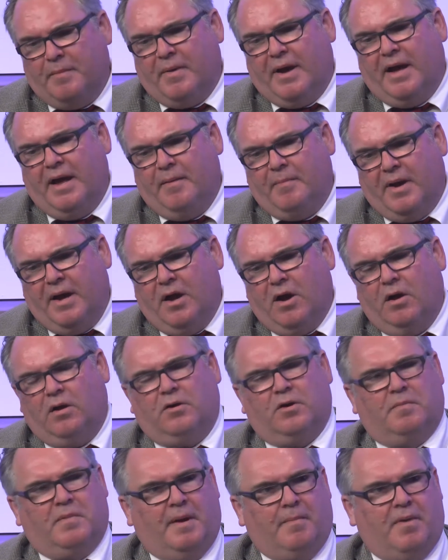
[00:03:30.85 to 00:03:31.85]
My
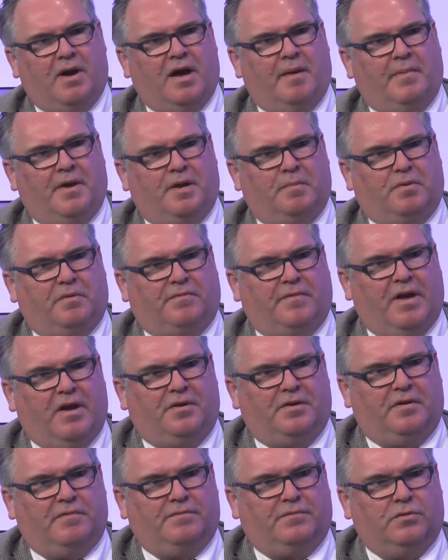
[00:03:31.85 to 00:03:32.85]
uncle, my mom had a
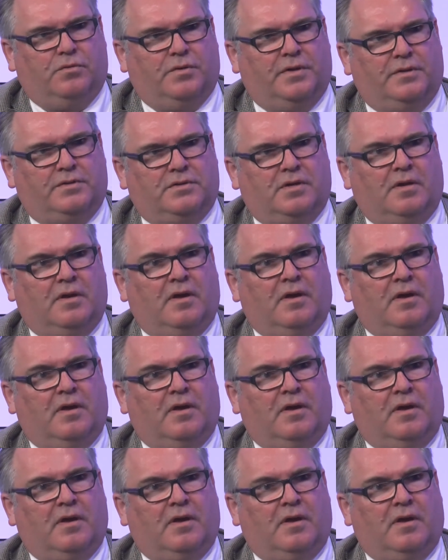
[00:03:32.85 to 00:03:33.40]
profound influence.